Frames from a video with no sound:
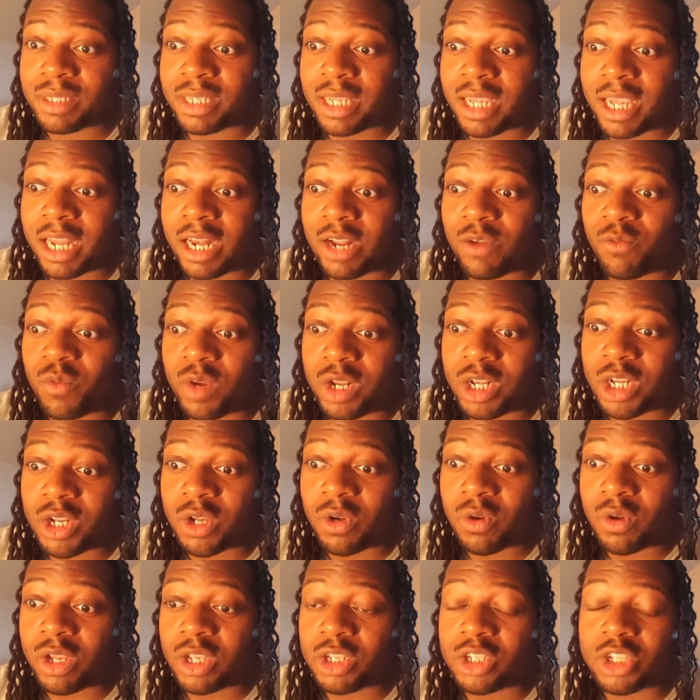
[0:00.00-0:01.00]
And if we
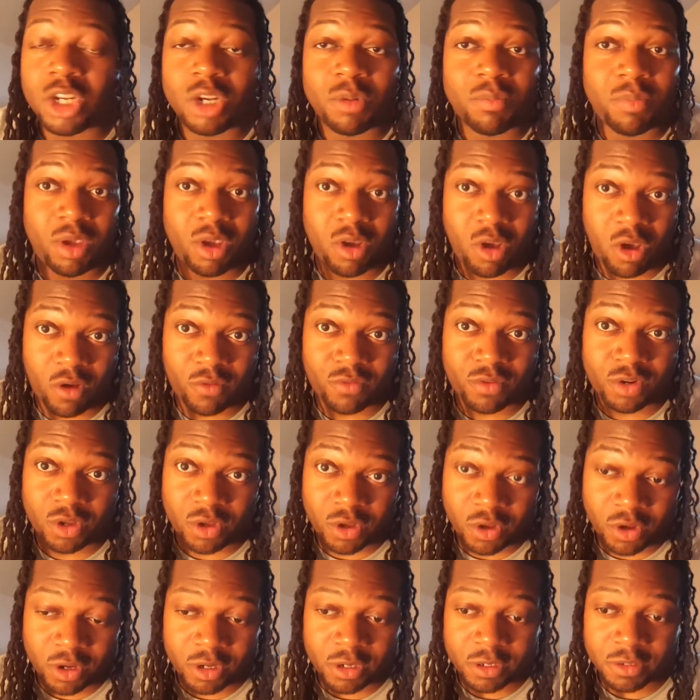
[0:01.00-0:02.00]
do, it's going to be off the
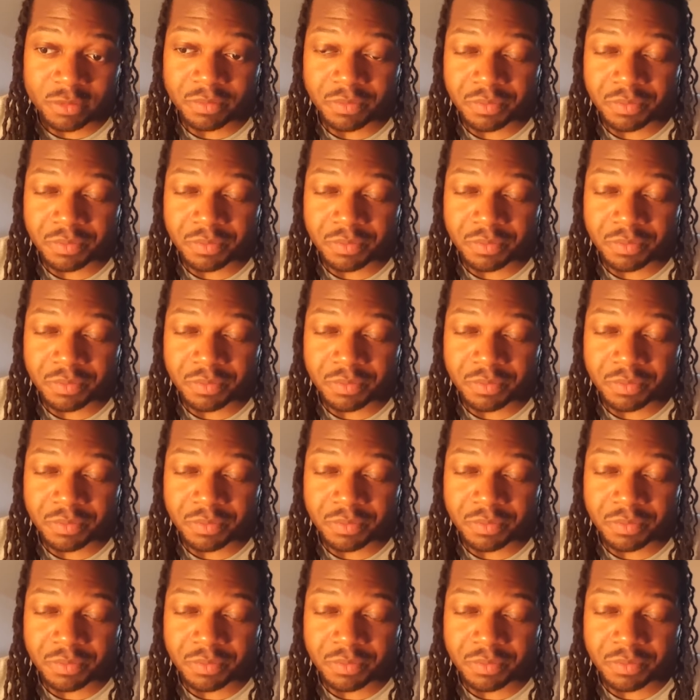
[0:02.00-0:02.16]
hook.